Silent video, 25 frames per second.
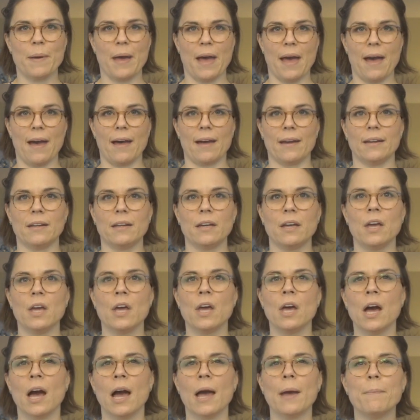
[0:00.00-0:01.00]
bad.
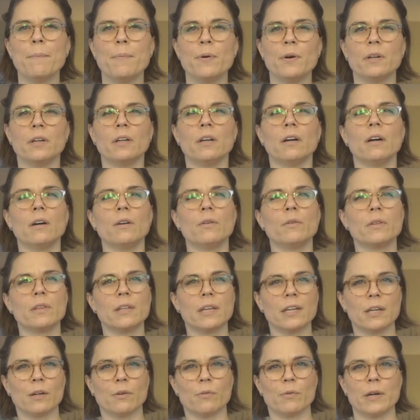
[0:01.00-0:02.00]
I put it on with
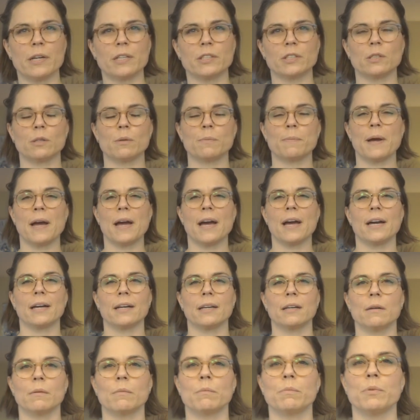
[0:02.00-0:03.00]
like a racer
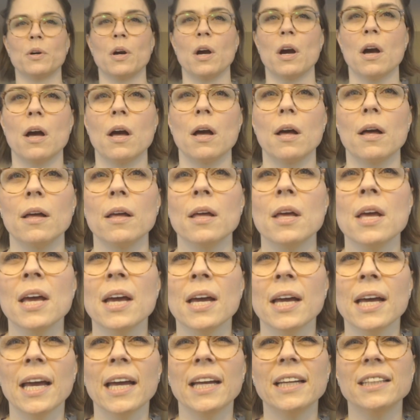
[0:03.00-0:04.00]
back bra
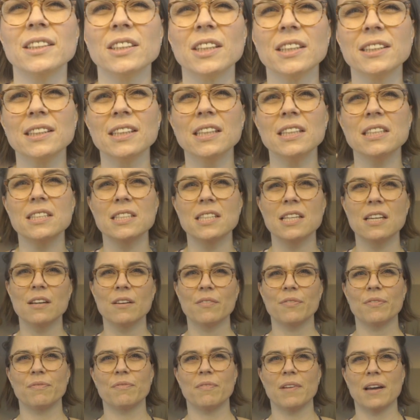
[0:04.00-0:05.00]
and just to see
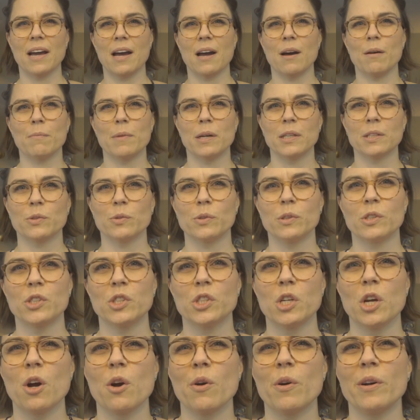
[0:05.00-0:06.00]
if how much would
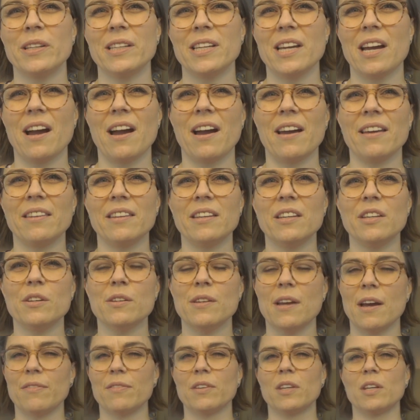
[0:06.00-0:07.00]
show. And yeah, I think you'd
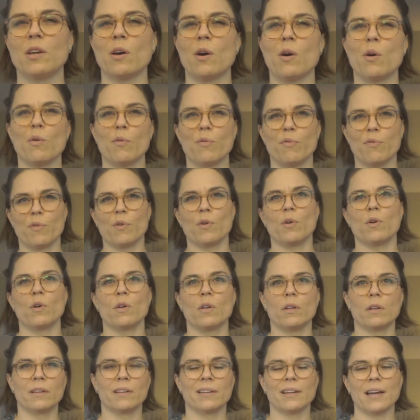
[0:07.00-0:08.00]
have to go
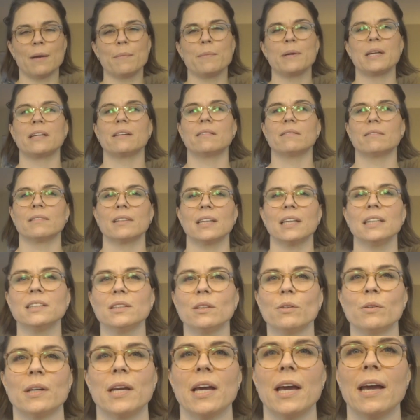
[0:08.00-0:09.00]
full, I mean, that's
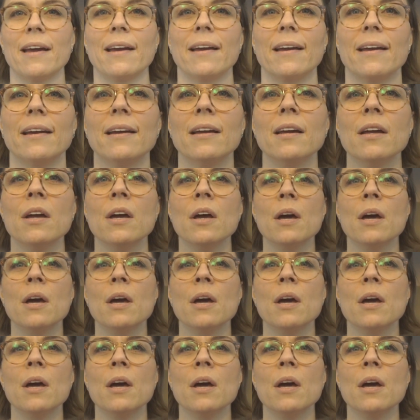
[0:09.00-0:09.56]
okay,